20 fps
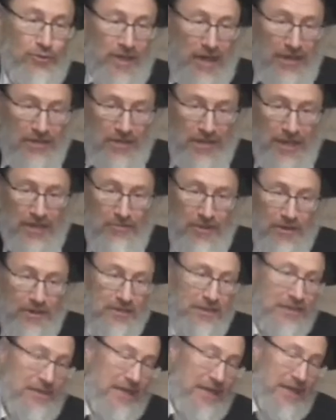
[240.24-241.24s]
without
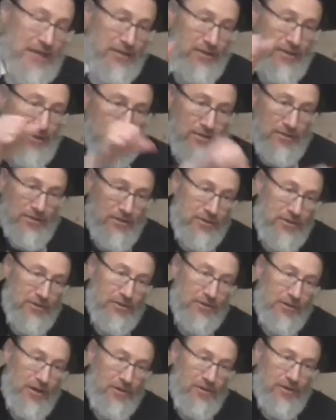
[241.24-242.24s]
Kemach you can't
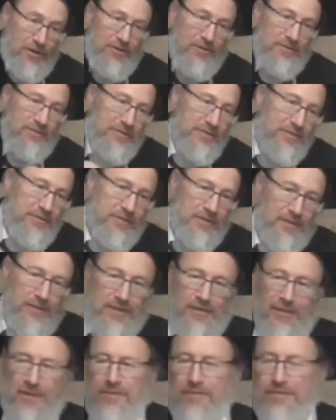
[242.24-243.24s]
learn Torah.
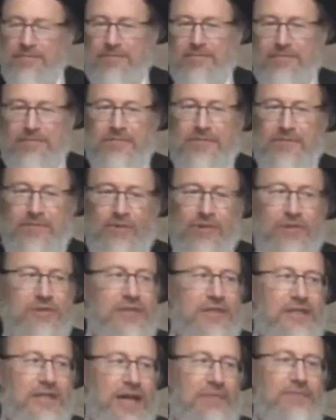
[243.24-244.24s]
Where
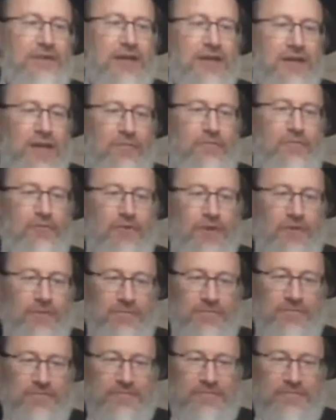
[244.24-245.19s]
does the Kemach come from?